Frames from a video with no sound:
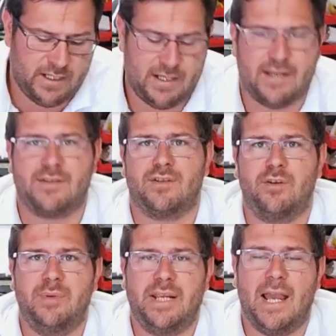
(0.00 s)
It has so
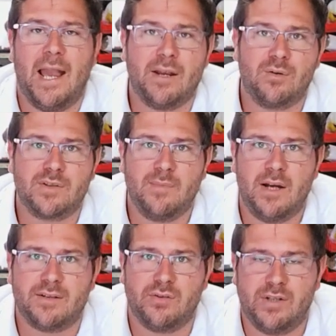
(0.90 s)
many angles
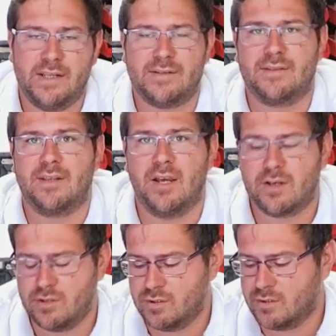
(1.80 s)
marked on it,
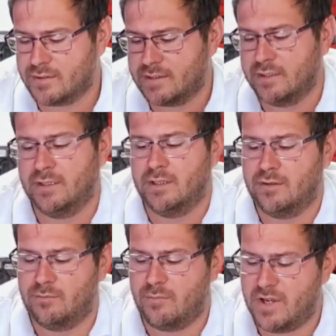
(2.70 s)
circles,
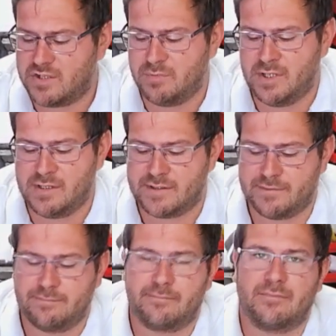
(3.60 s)

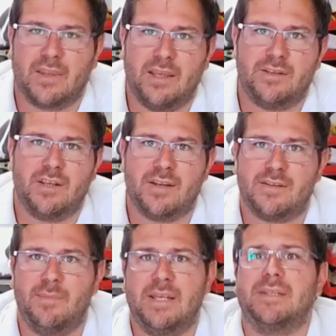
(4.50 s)
measurements. It
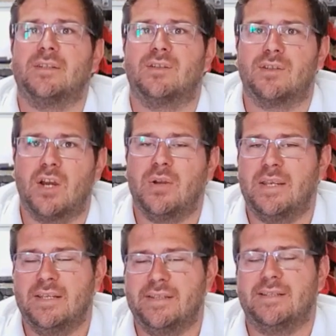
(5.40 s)
just makes it so
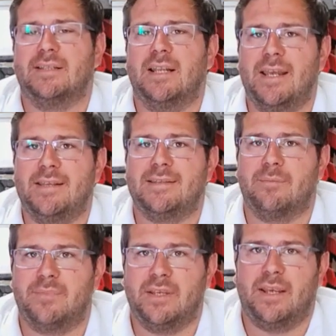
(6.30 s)
easy to lay
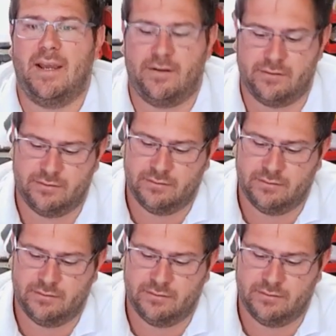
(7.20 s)
something out.